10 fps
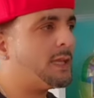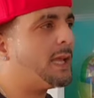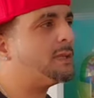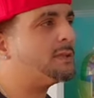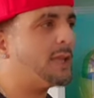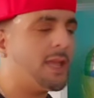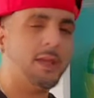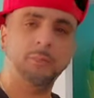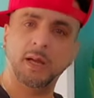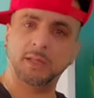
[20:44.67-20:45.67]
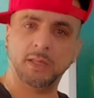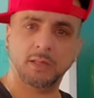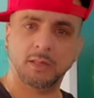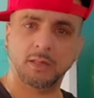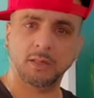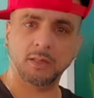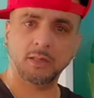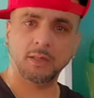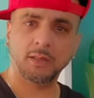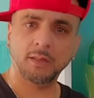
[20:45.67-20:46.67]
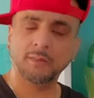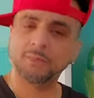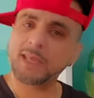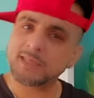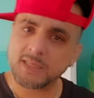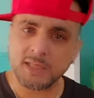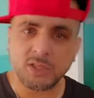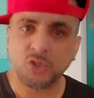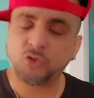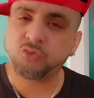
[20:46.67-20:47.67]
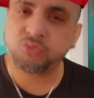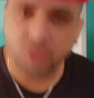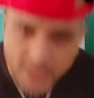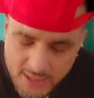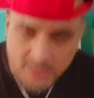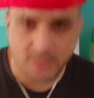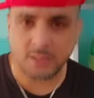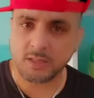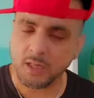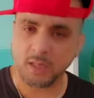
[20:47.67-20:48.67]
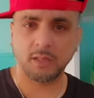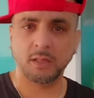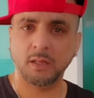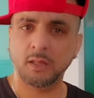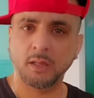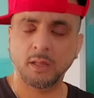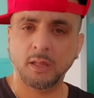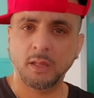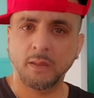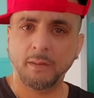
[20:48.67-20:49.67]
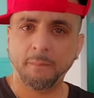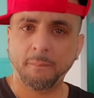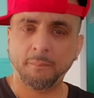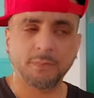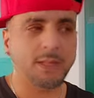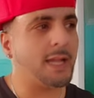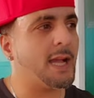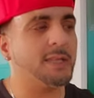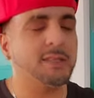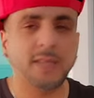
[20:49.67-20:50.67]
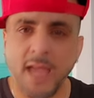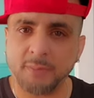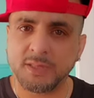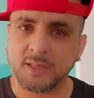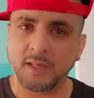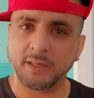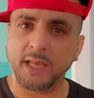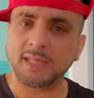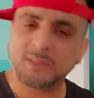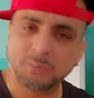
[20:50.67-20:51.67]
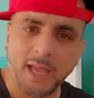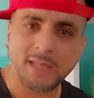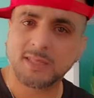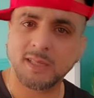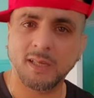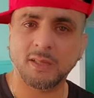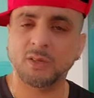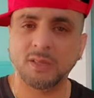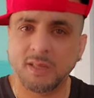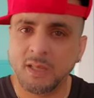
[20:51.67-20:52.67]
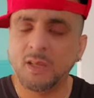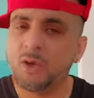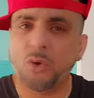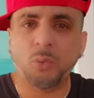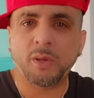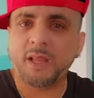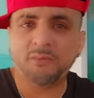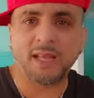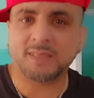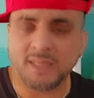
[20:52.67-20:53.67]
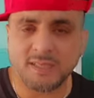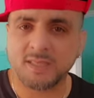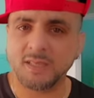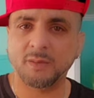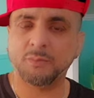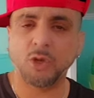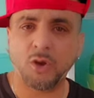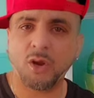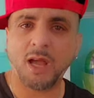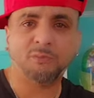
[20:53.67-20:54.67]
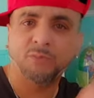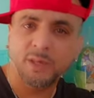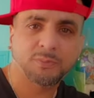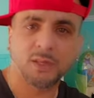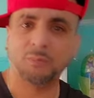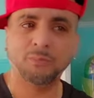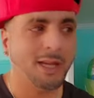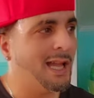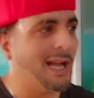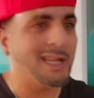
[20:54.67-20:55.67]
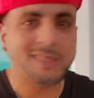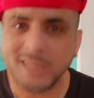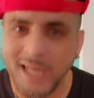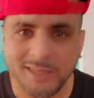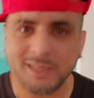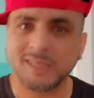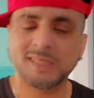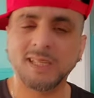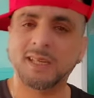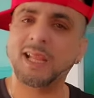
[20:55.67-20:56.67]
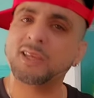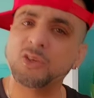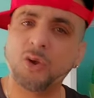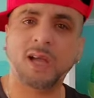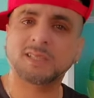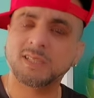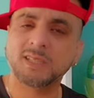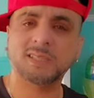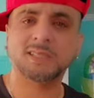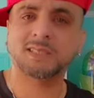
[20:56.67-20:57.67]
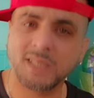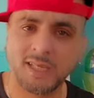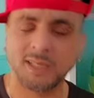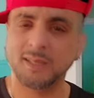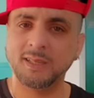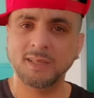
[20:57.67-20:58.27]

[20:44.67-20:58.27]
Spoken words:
Like, damn, my nigga. That shit is crazy, son. Like, I yap, son. I smack, son. Or whatever I did to him, you heard? I ripped him. I shot this nigga. Like, yo, I took his shit.